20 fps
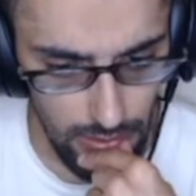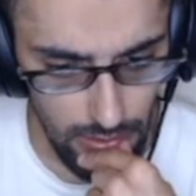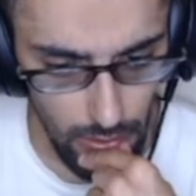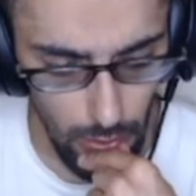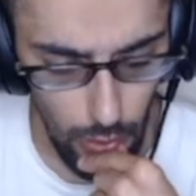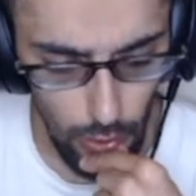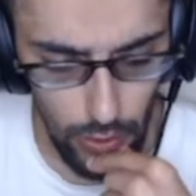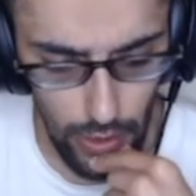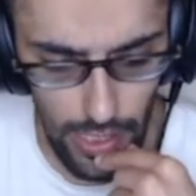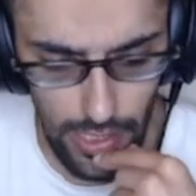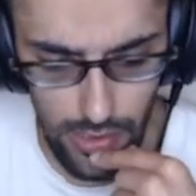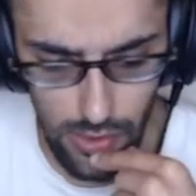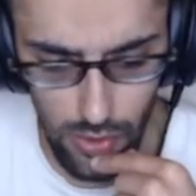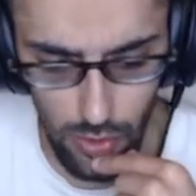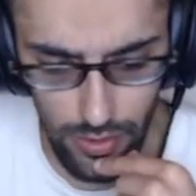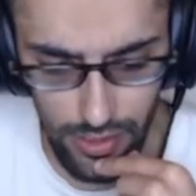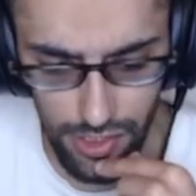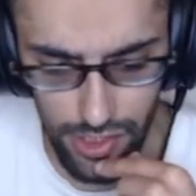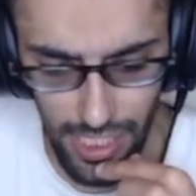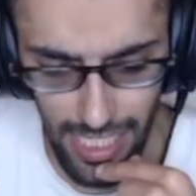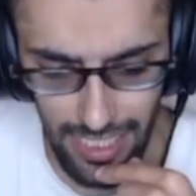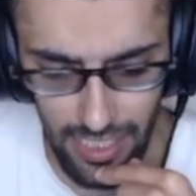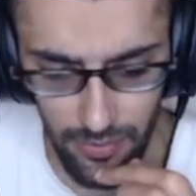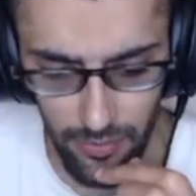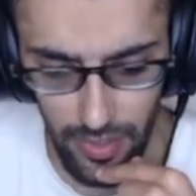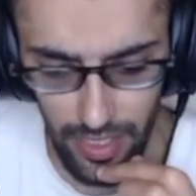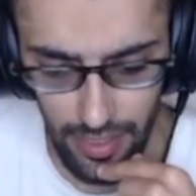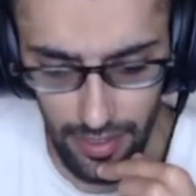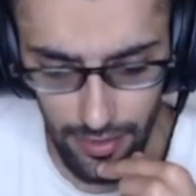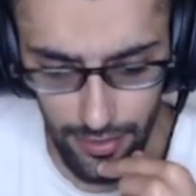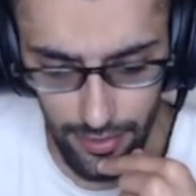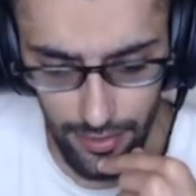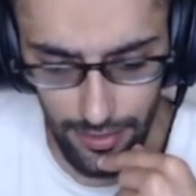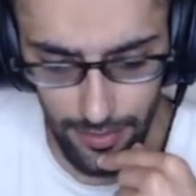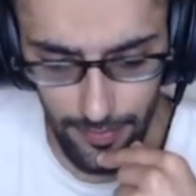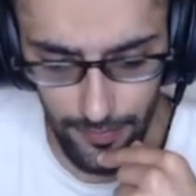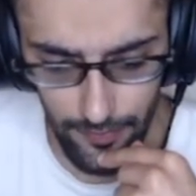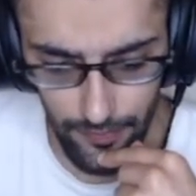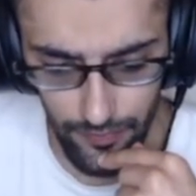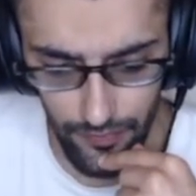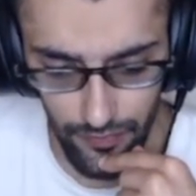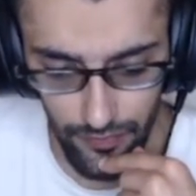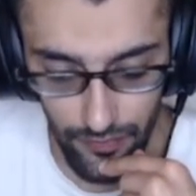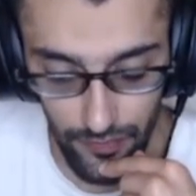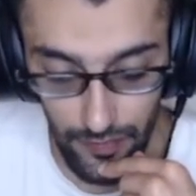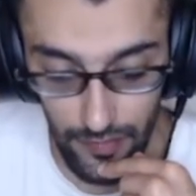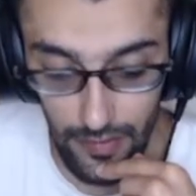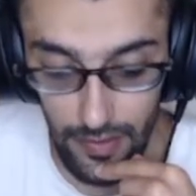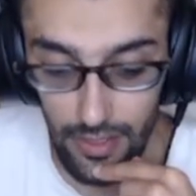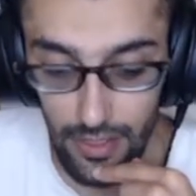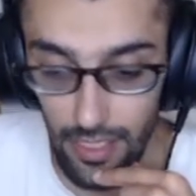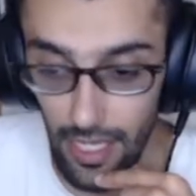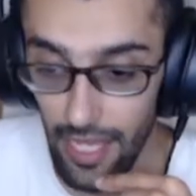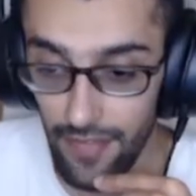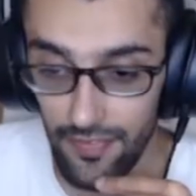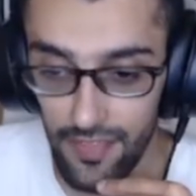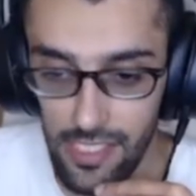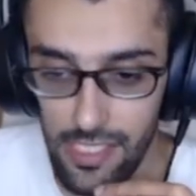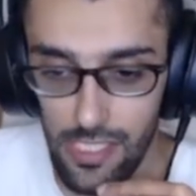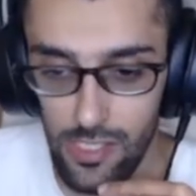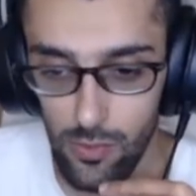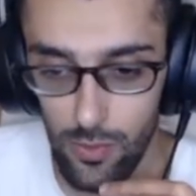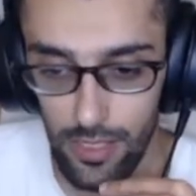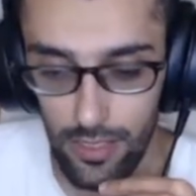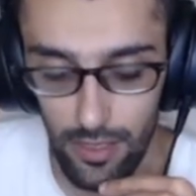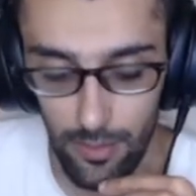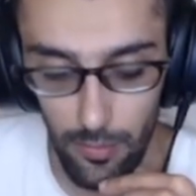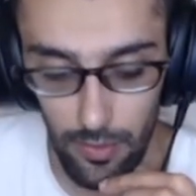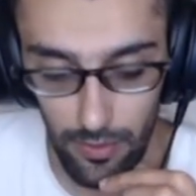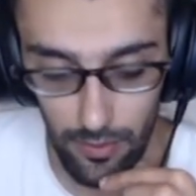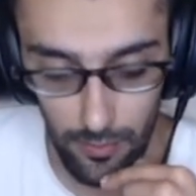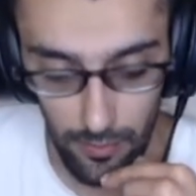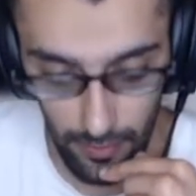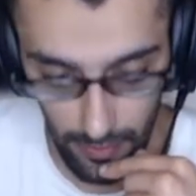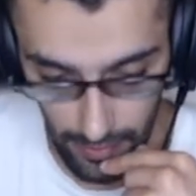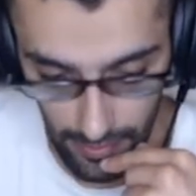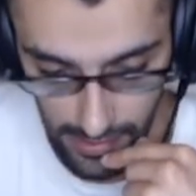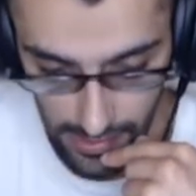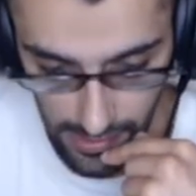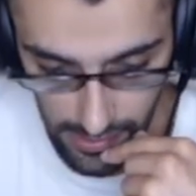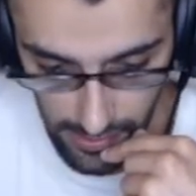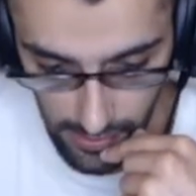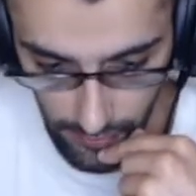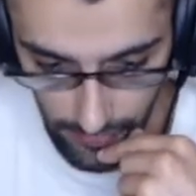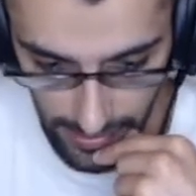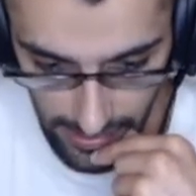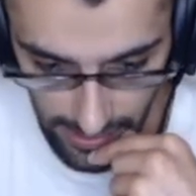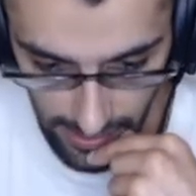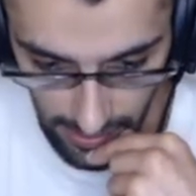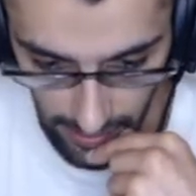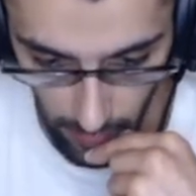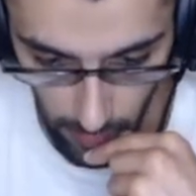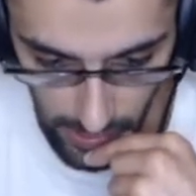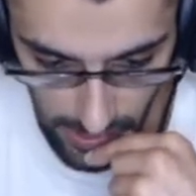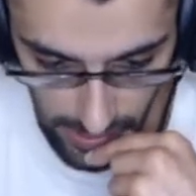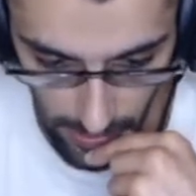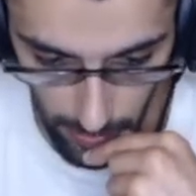Okay, so he checked me here, and this is where this is the reason it was a